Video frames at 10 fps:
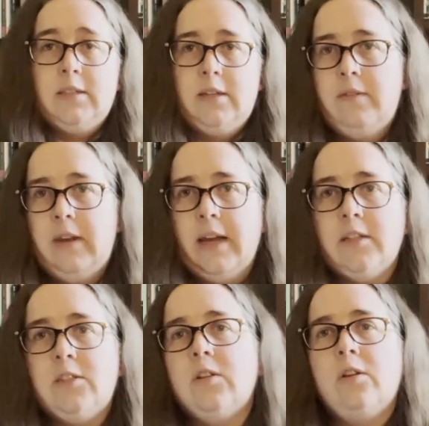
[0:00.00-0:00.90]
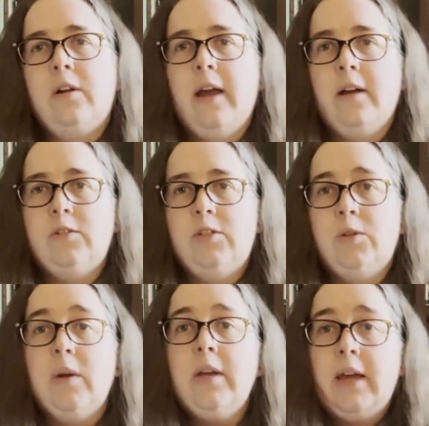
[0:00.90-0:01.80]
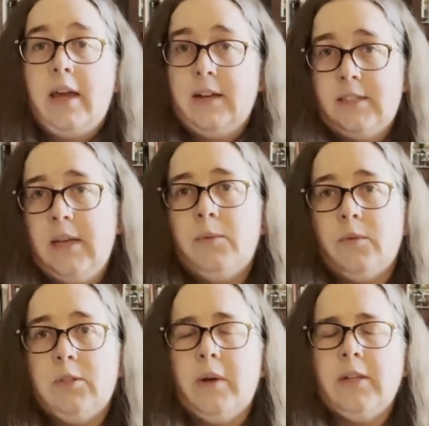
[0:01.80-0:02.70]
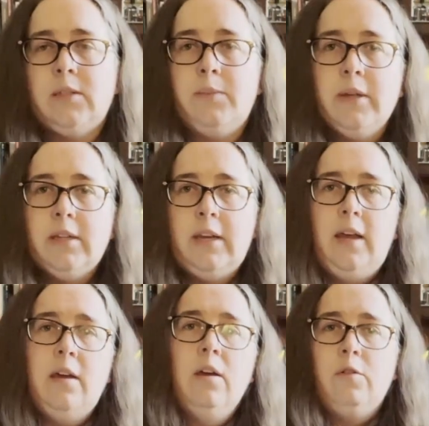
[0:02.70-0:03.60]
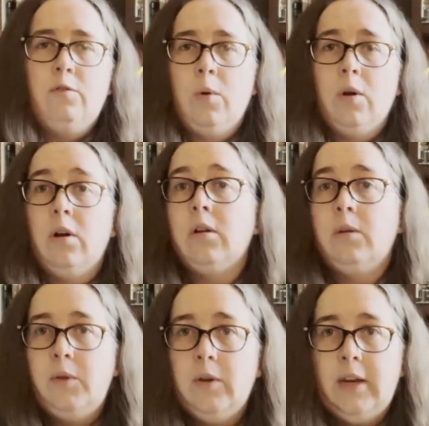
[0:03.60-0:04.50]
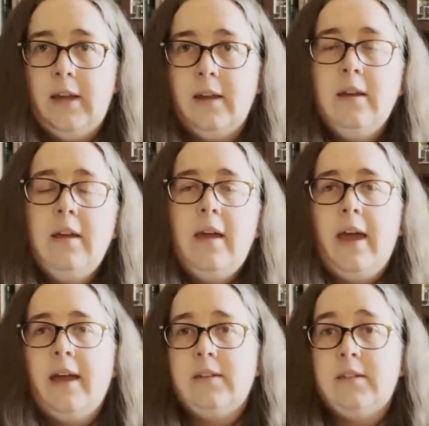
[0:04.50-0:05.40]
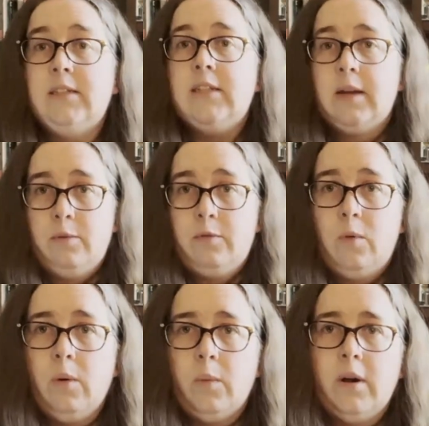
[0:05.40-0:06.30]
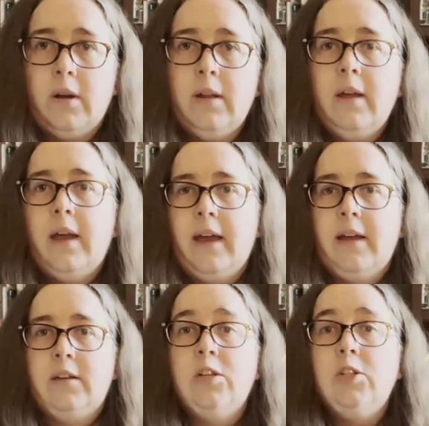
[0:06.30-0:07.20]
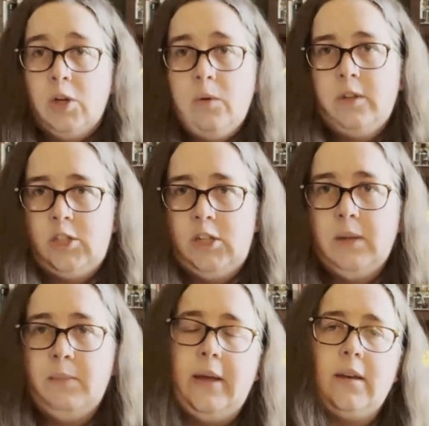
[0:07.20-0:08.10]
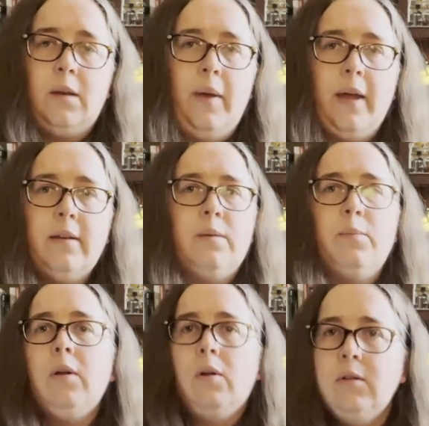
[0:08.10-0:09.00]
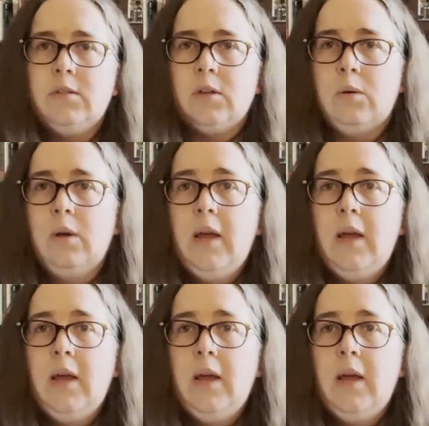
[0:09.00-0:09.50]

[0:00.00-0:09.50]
Tiffany has to learn how to accept responsibility for her community and to step forward and show that she can be independent, but also